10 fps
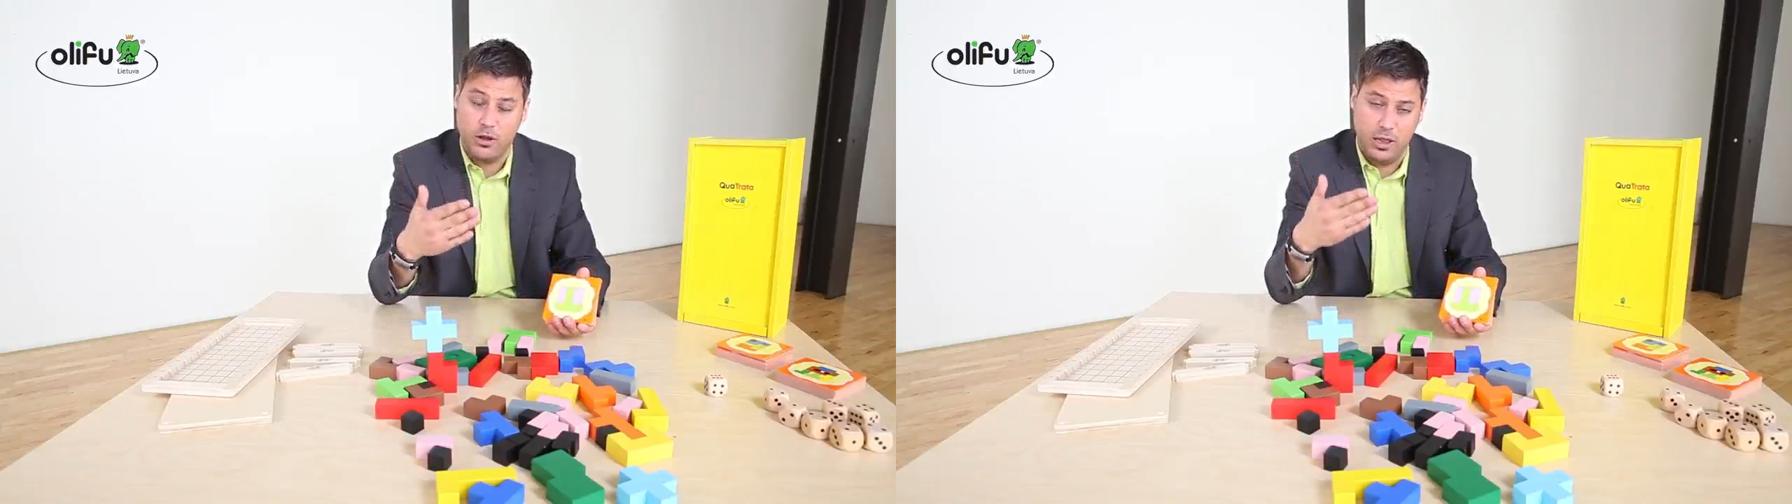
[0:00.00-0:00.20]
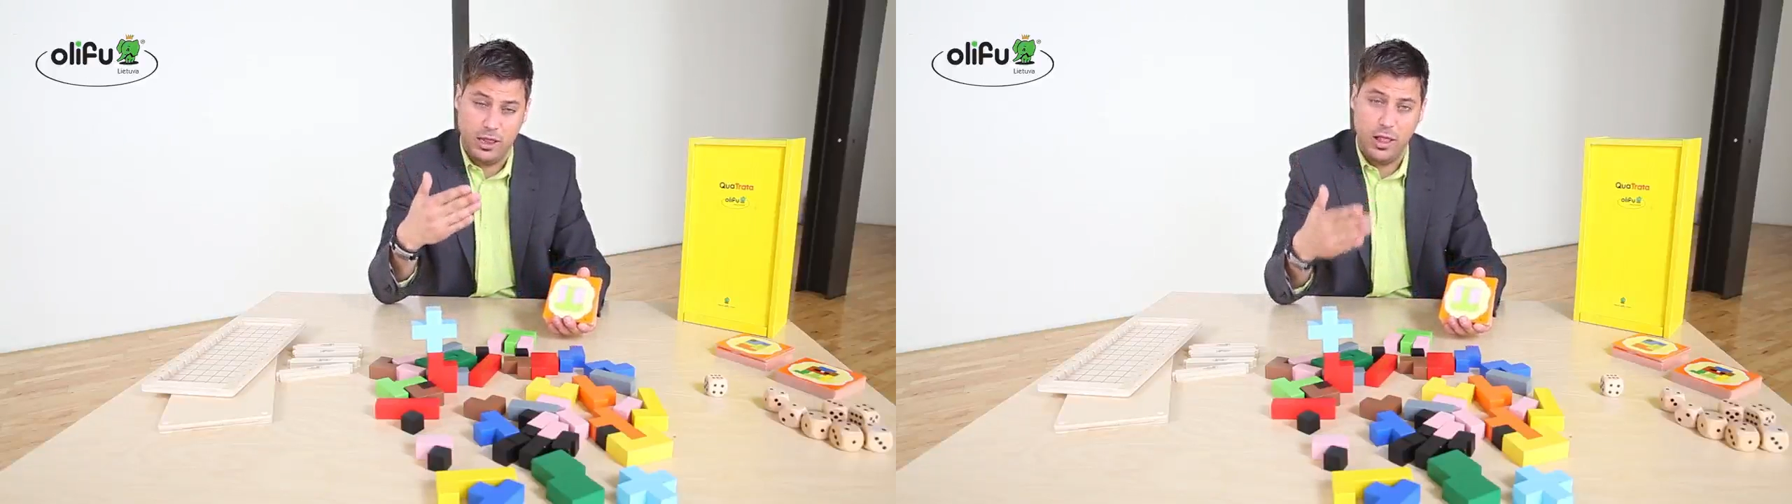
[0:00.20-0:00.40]

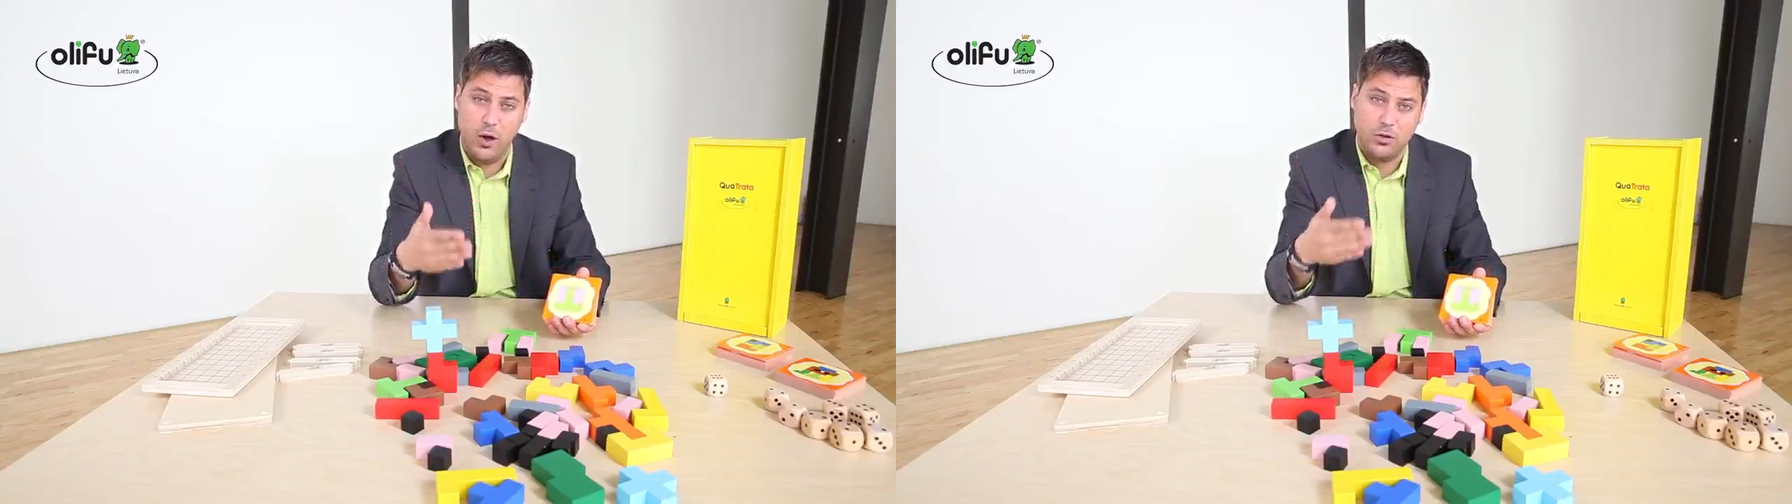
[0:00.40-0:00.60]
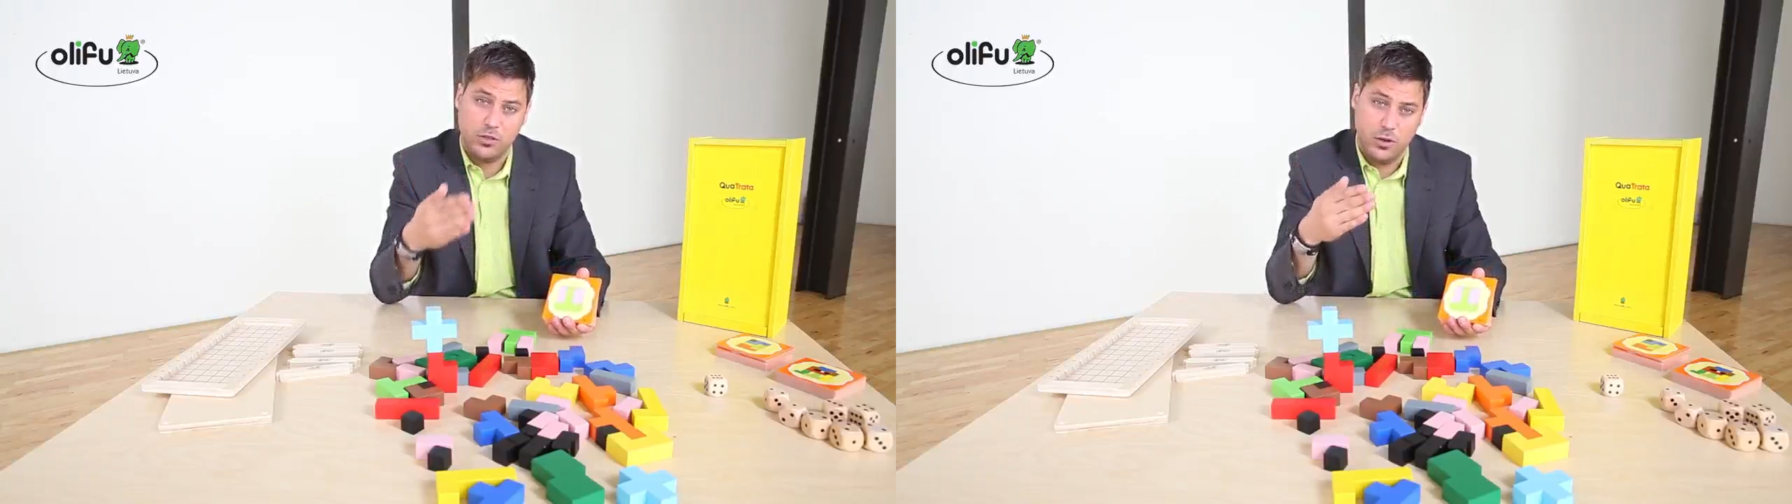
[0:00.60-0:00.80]

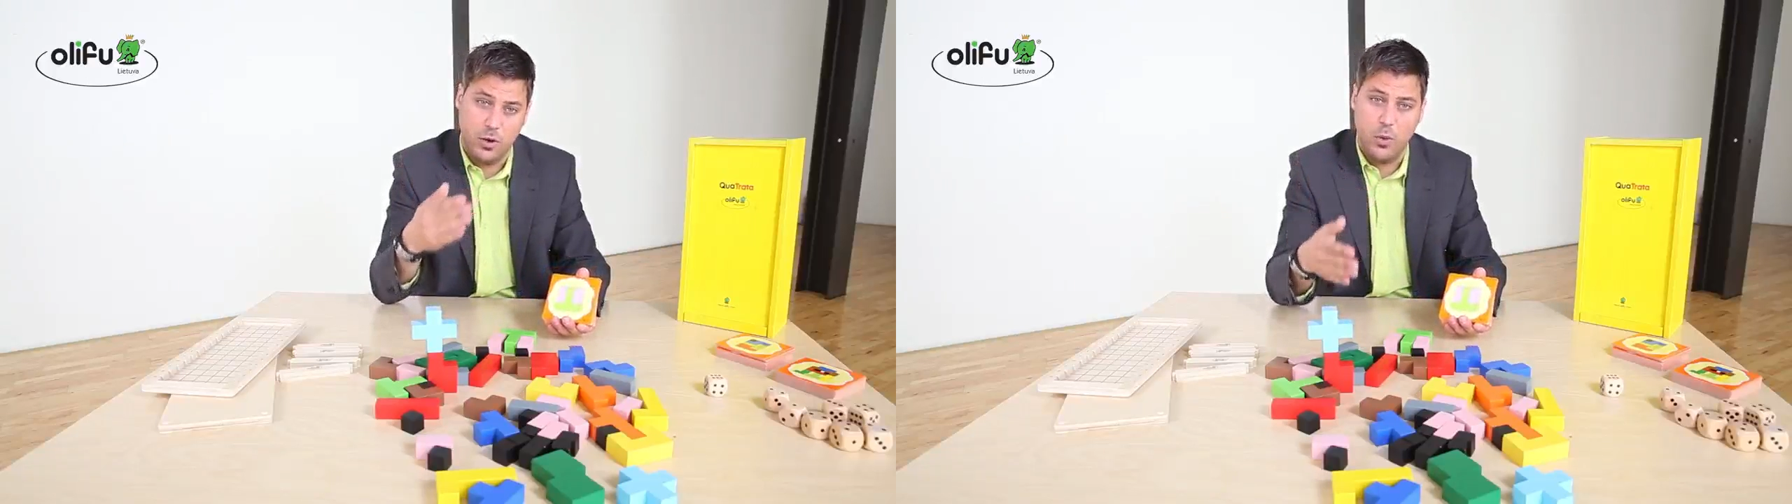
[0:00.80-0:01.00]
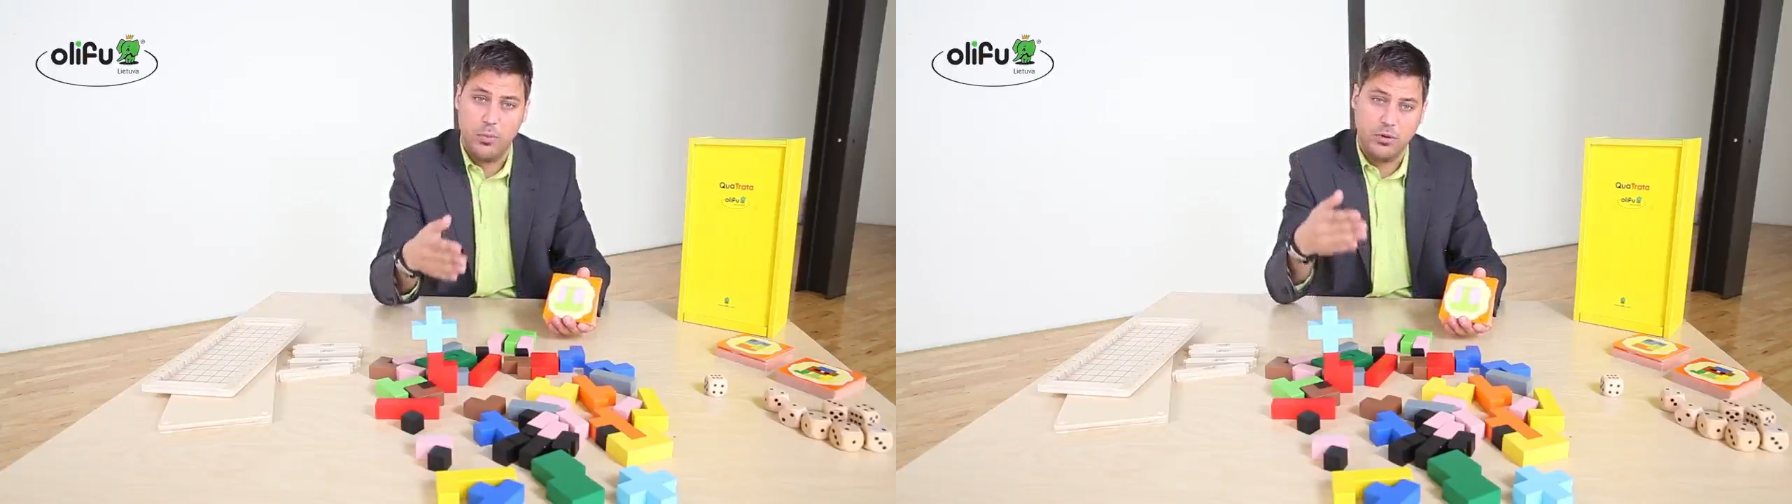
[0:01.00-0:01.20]
loud,
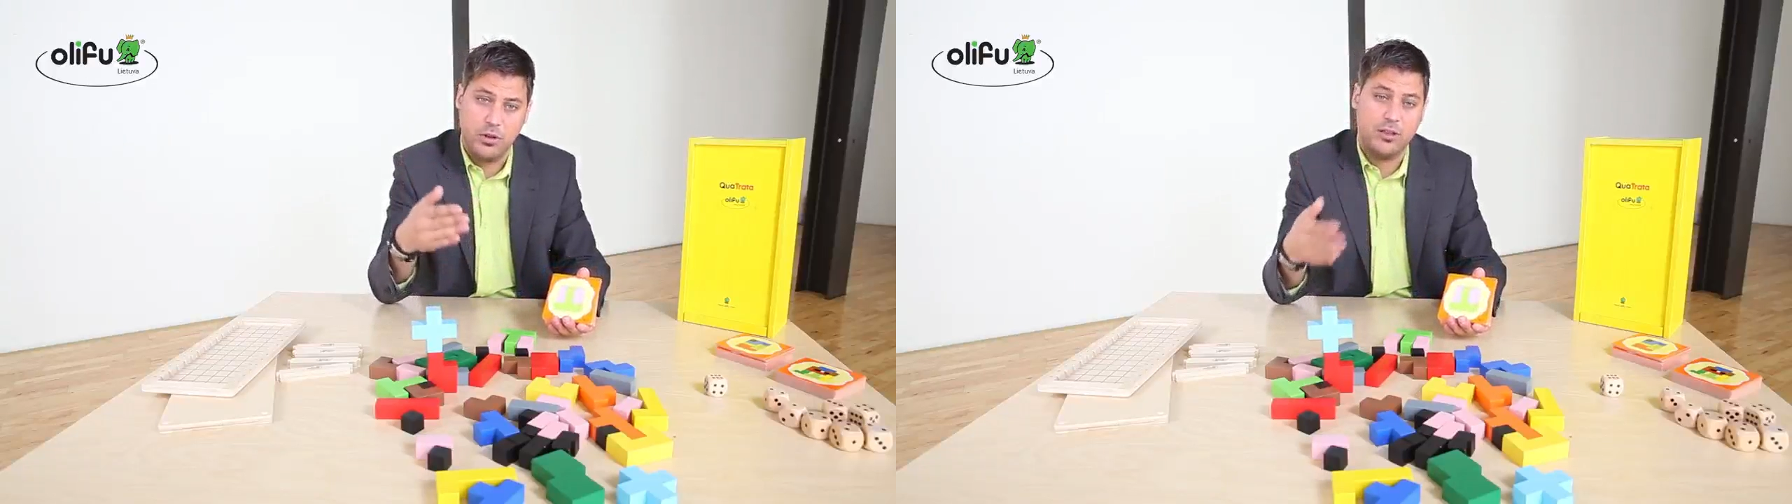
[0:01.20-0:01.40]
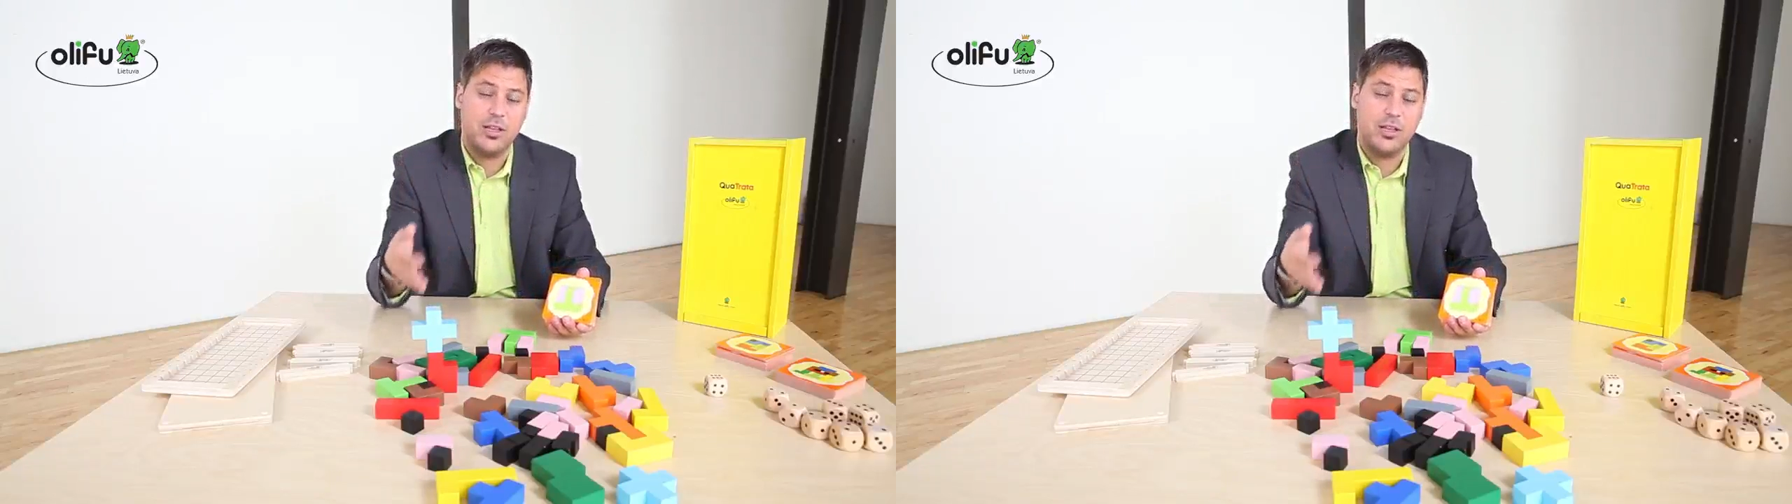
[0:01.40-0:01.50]
open and